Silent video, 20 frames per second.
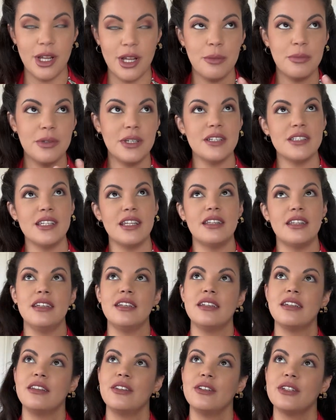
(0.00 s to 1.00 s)
not because I
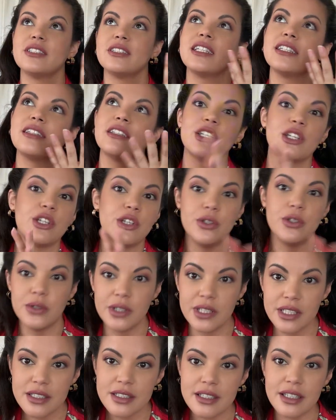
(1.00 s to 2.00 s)
think it looks like the
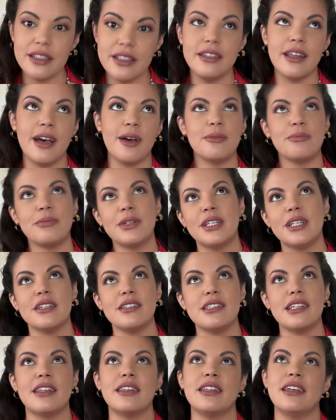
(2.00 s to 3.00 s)
cutest and not
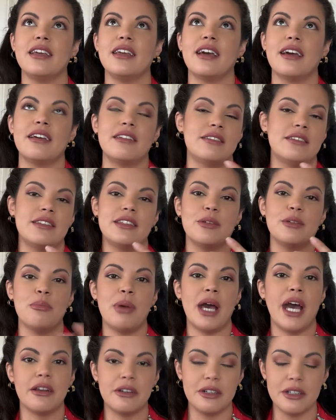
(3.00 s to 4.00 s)
because I think the
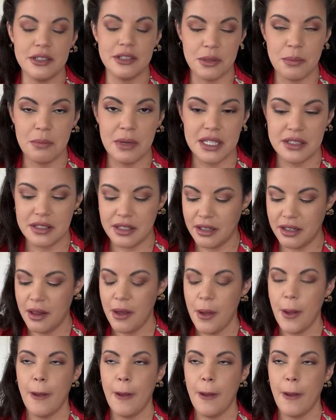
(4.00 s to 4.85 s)
pattern is amazing,